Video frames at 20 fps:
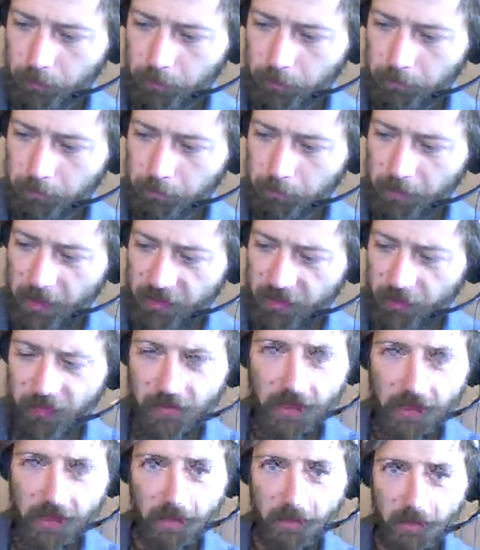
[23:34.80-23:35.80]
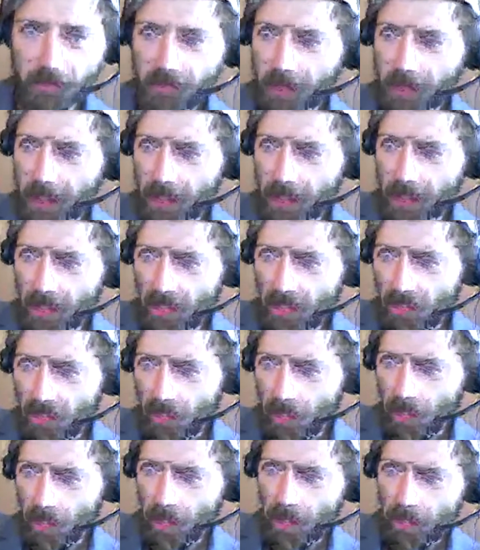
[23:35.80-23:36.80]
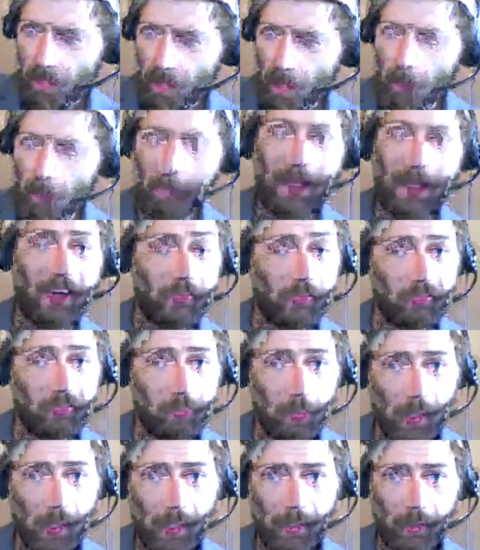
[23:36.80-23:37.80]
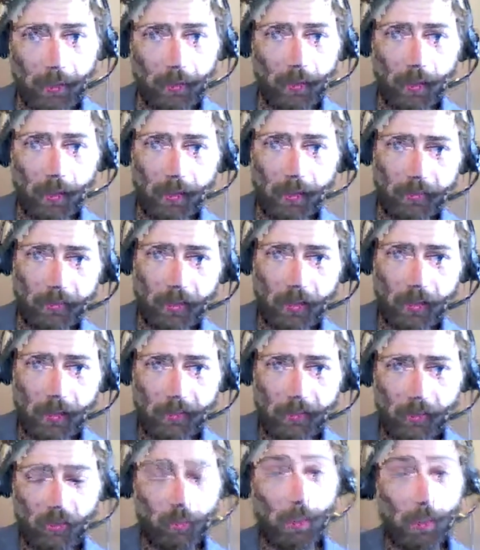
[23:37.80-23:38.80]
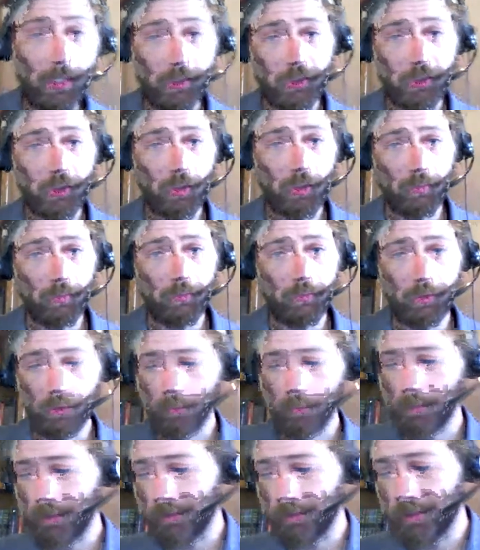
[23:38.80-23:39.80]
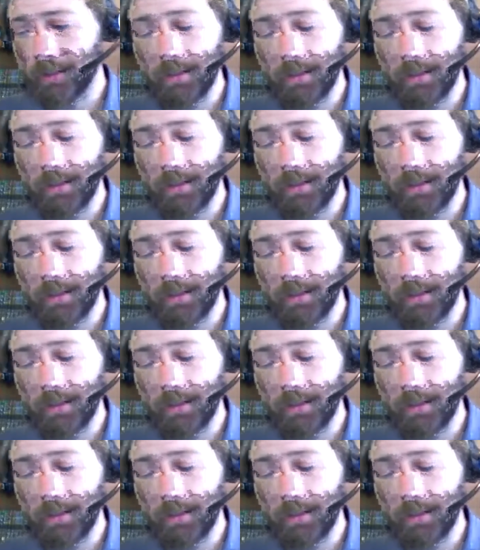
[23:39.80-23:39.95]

Mesa Prieta was not just a passive player in the Spanish colonial period.